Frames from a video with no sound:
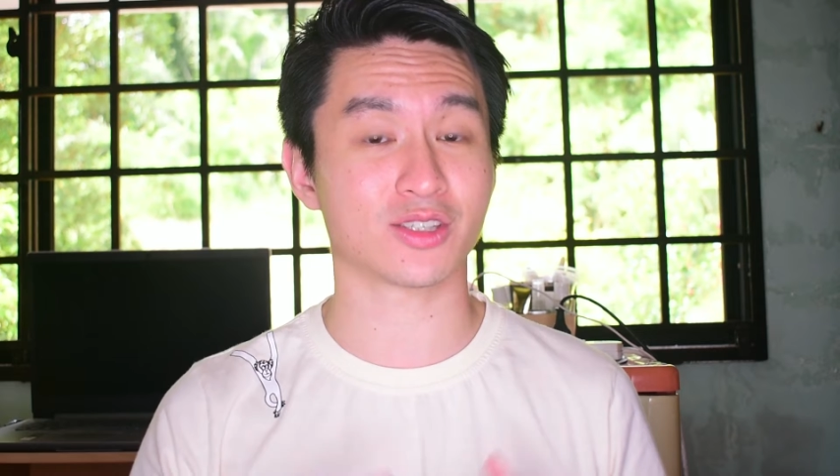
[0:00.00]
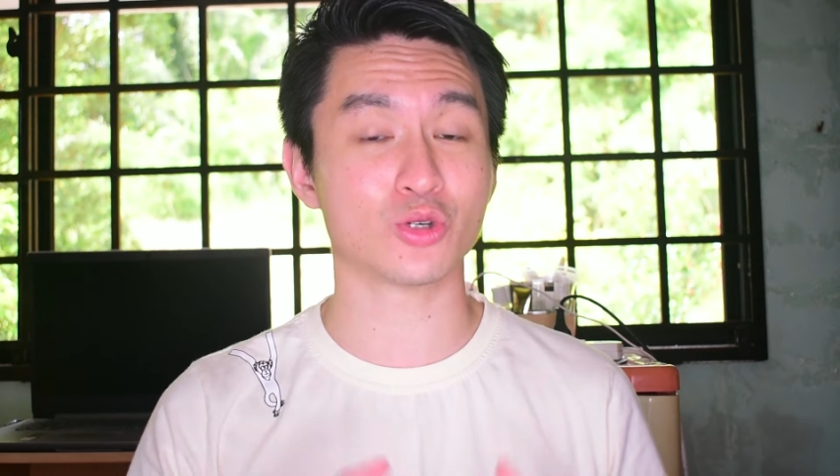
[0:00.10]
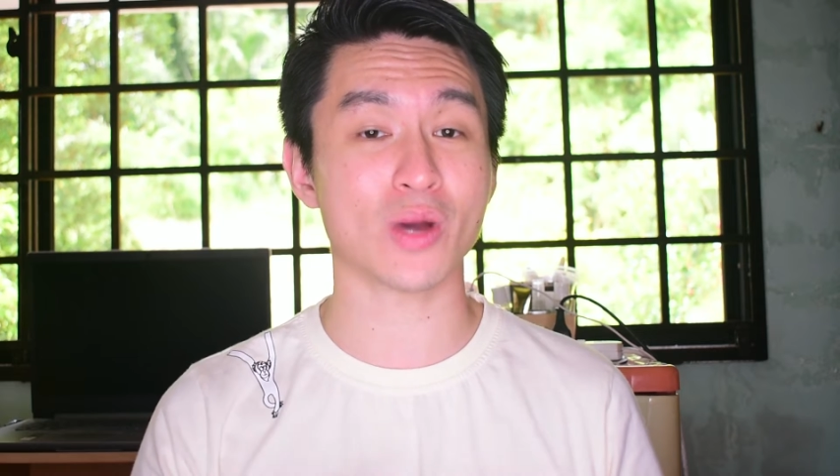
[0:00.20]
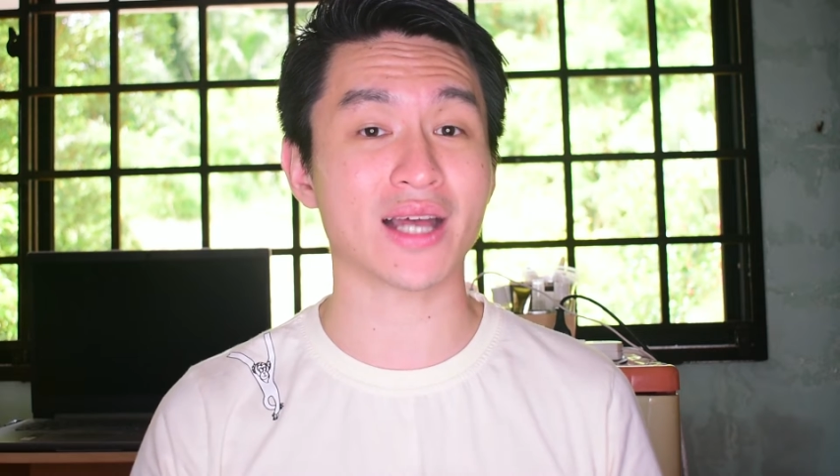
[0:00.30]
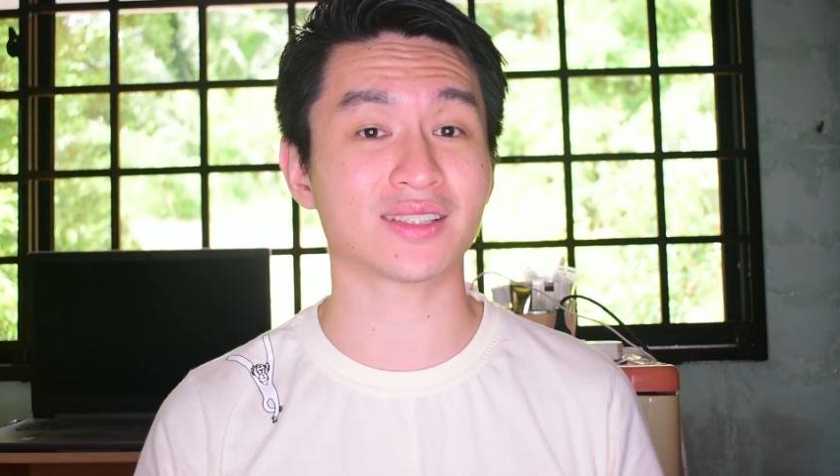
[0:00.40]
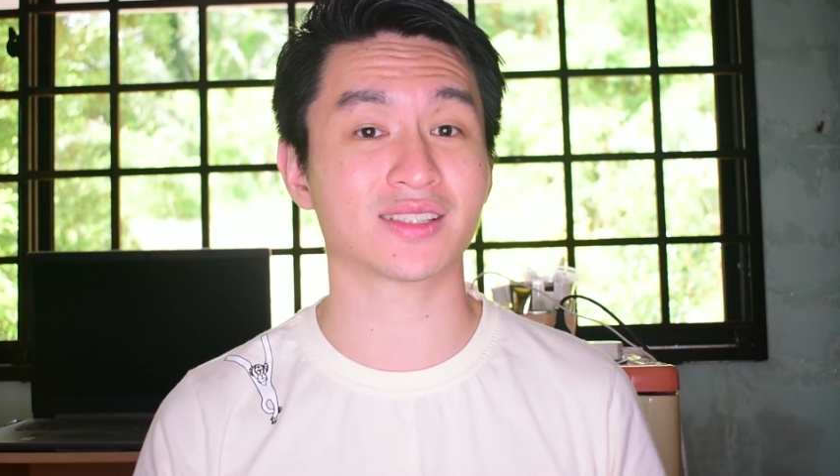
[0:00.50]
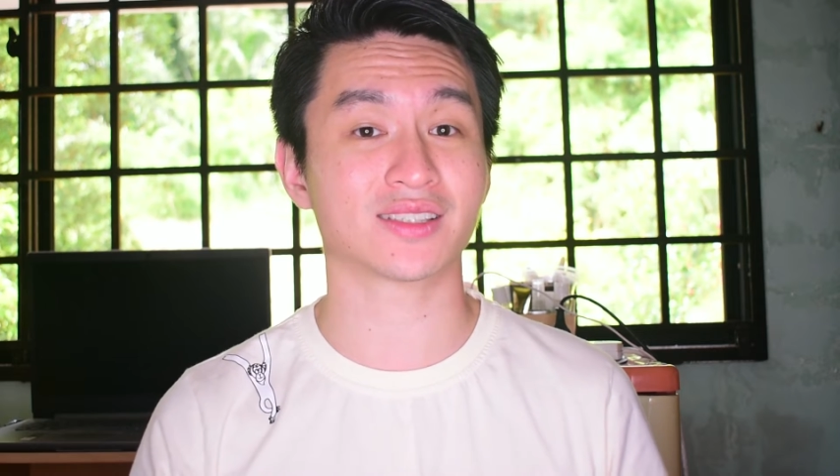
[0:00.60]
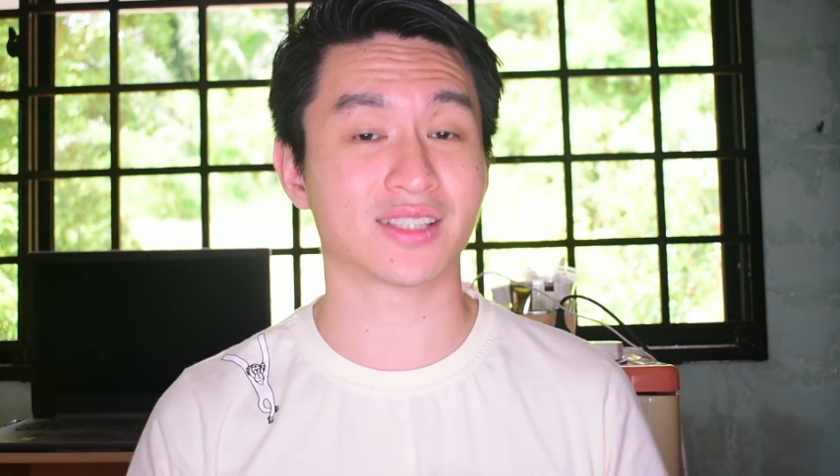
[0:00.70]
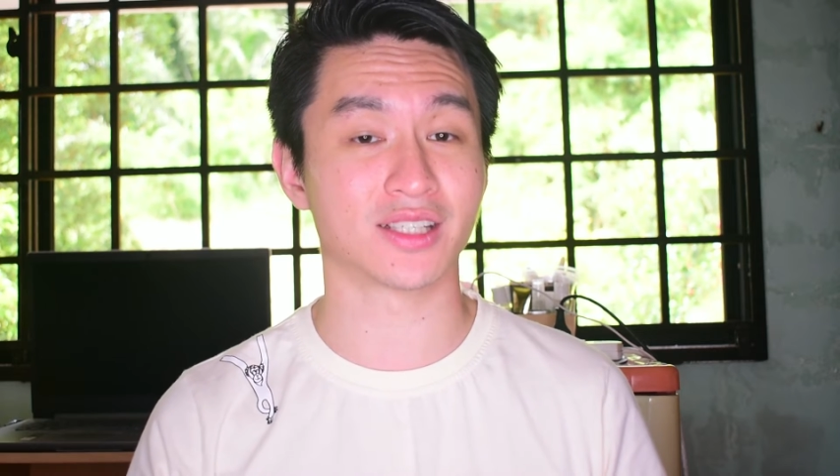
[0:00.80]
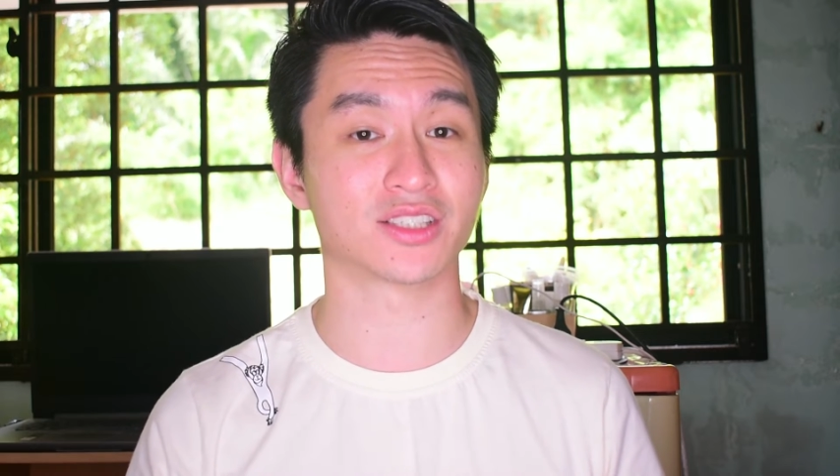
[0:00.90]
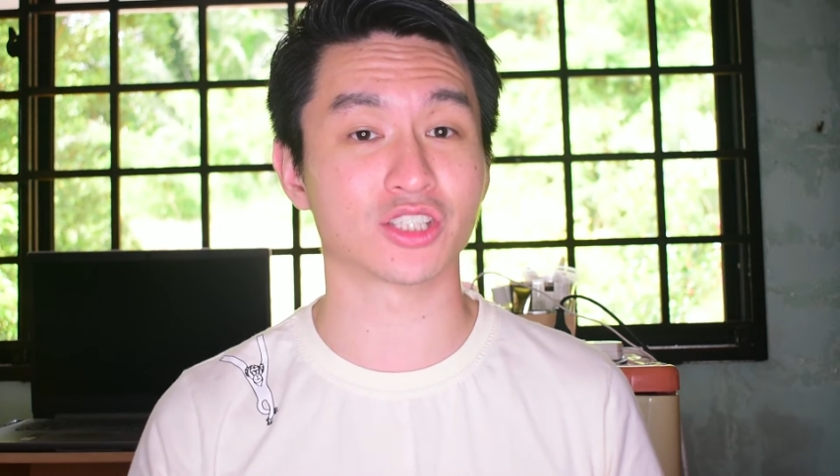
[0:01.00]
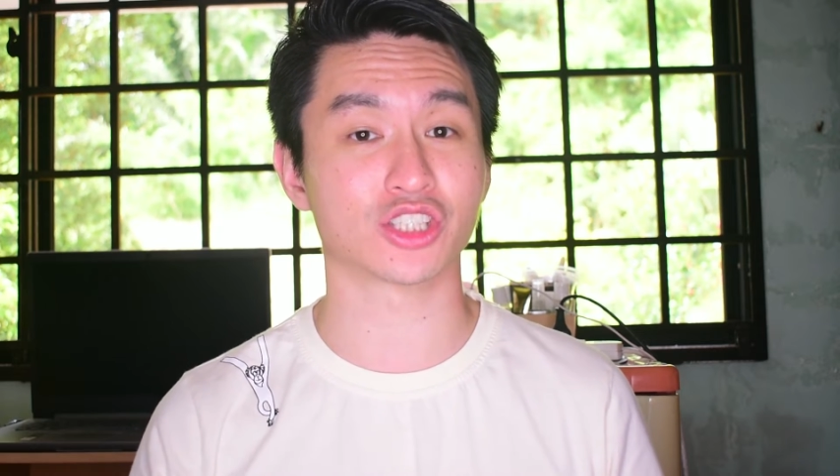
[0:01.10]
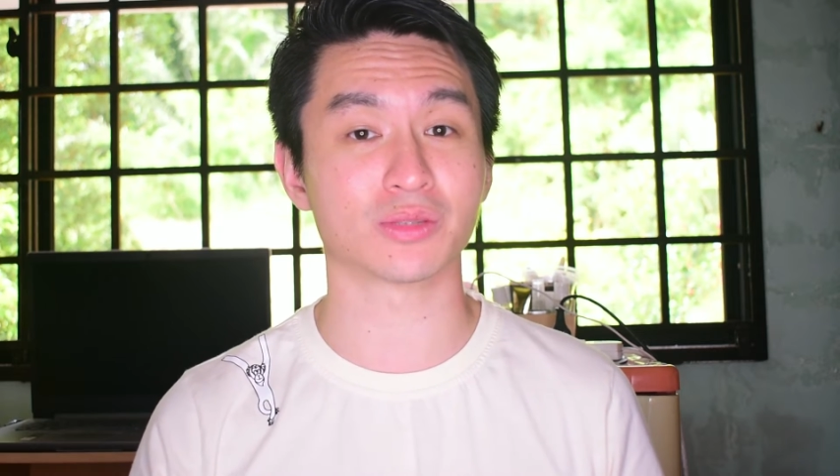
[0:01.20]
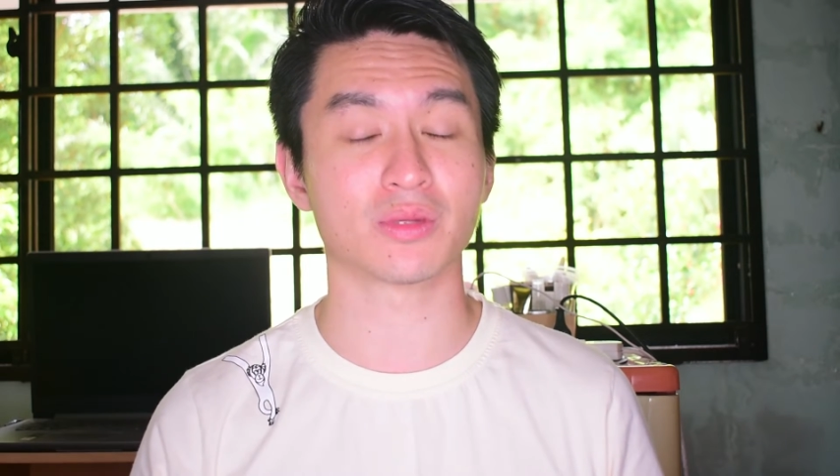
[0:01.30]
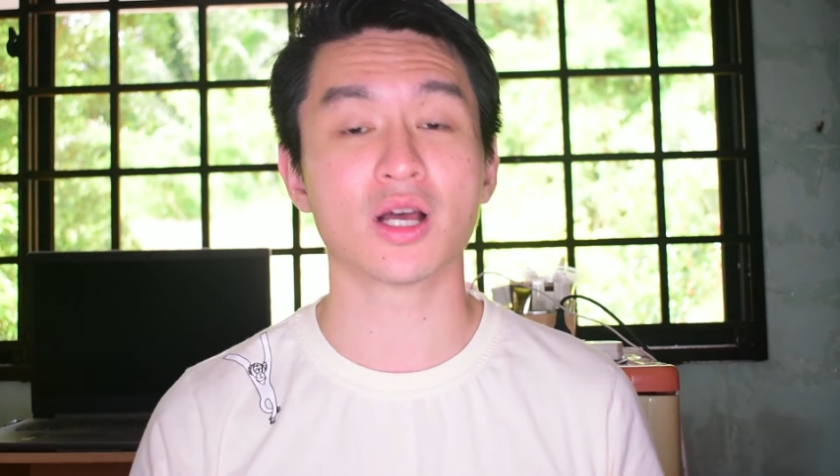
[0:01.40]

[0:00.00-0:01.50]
US citizenship.